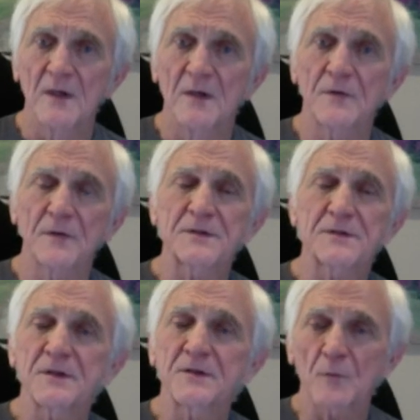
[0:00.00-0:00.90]
For
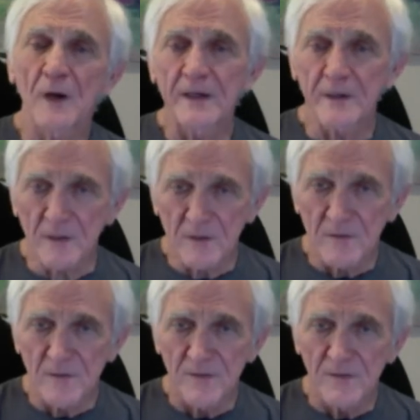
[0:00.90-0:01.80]
instance, writer.
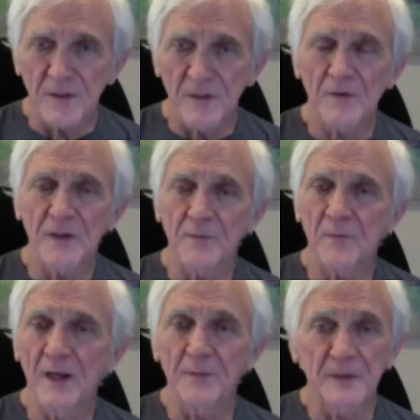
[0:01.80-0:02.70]
You know, it
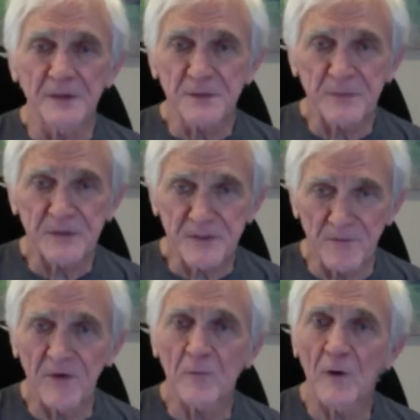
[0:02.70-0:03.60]
might be a
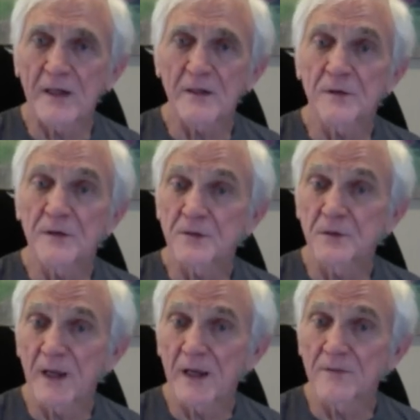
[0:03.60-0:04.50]
specific writer that you
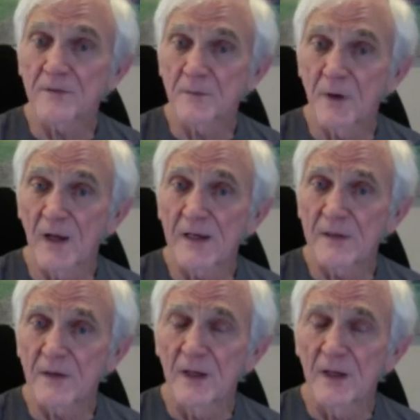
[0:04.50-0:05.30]
have in mind.